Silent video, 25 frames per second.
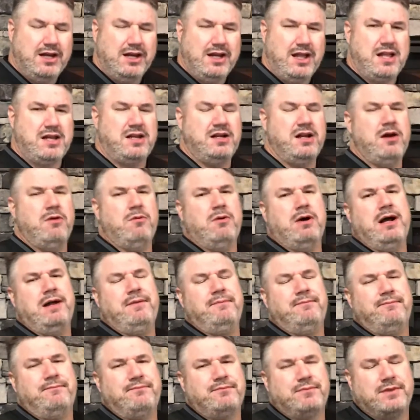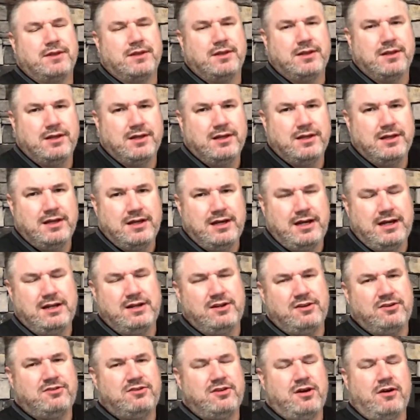And you know what? It
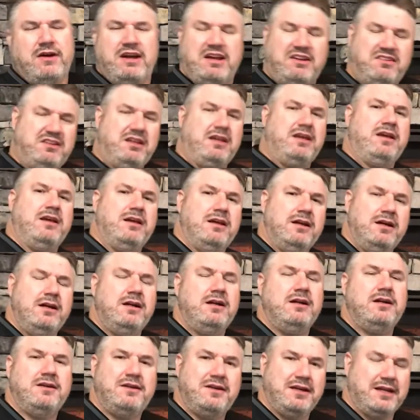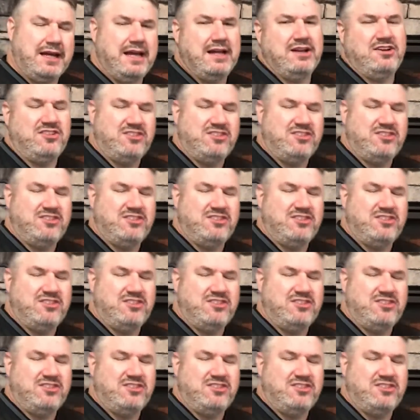is so easy to get